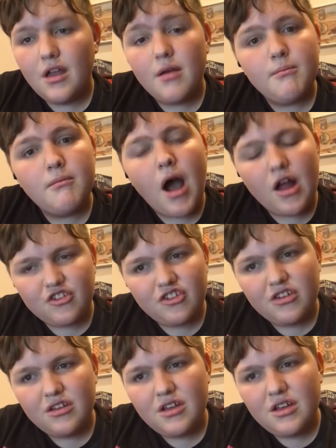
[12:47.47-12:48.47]
Mach.
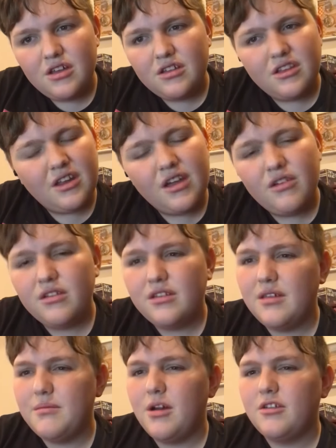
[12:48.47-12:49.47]
Did I already
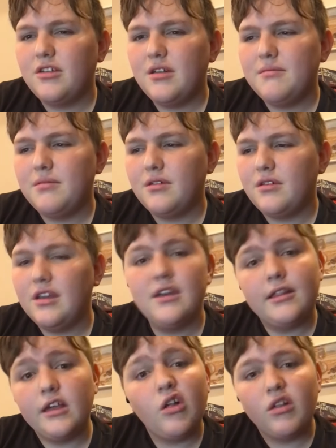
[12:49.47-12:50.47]
say Machamp?
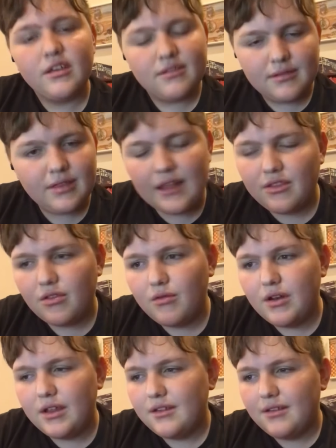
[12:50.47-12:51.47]
Heliolisk. That's the
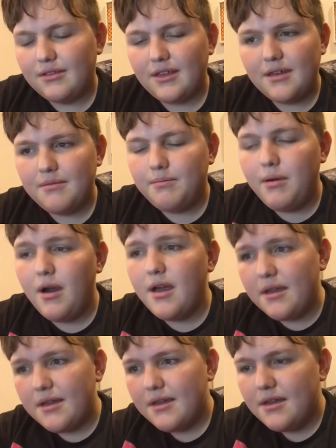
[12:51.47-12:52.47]
one I didn't say.
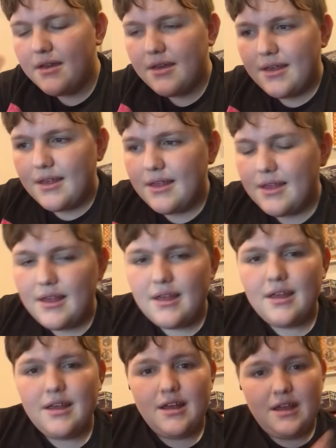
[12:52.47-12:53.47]
But,
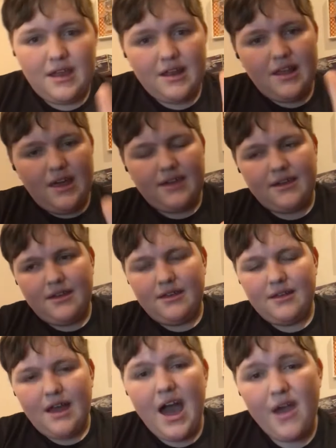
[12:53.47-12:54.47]
and like,
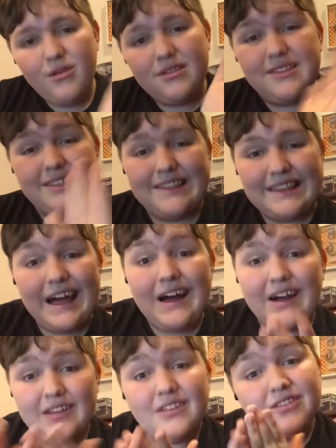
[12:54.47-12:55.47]
I was
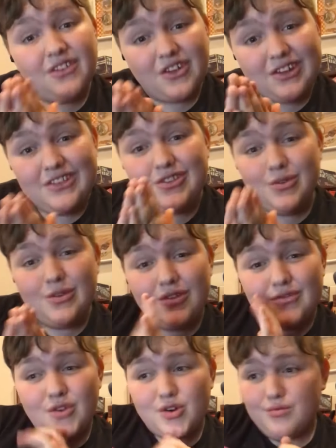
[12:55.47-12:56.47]
not looking too good
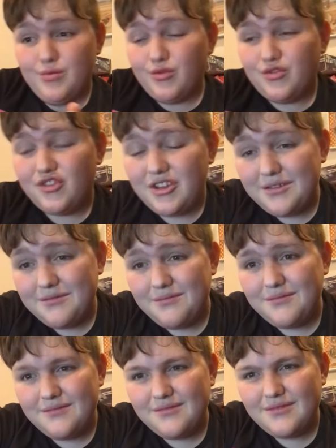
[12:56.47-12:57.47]
for Opal's gym.
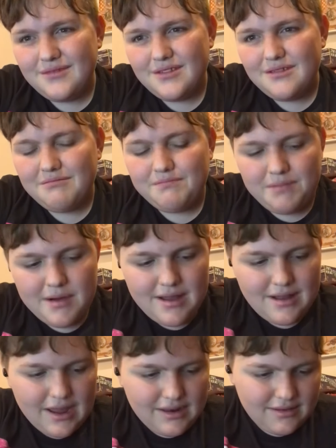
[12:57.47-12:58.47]
But
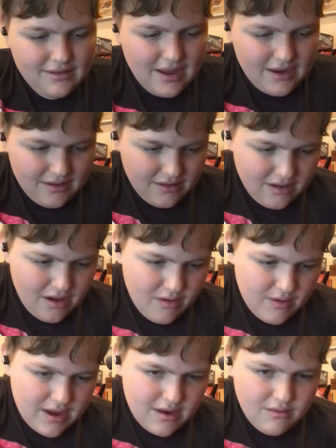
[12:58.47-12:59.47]
I decided to go
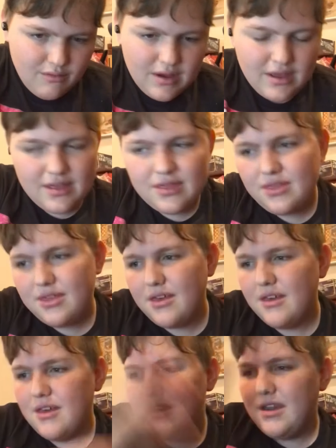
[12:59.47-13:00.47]
in with
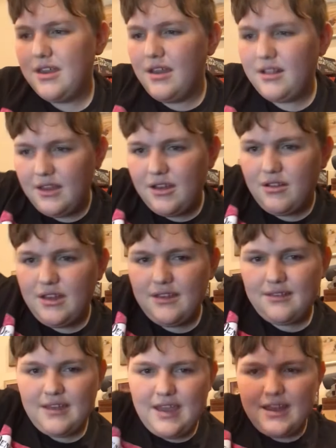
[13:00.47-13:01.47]
Heliolisk
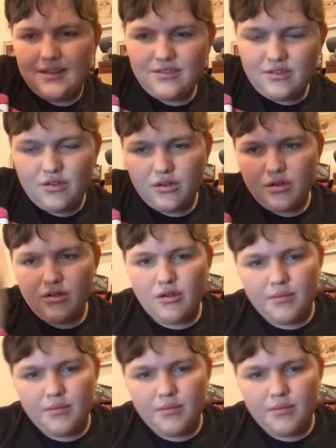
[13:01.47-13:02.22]
and Squirtle.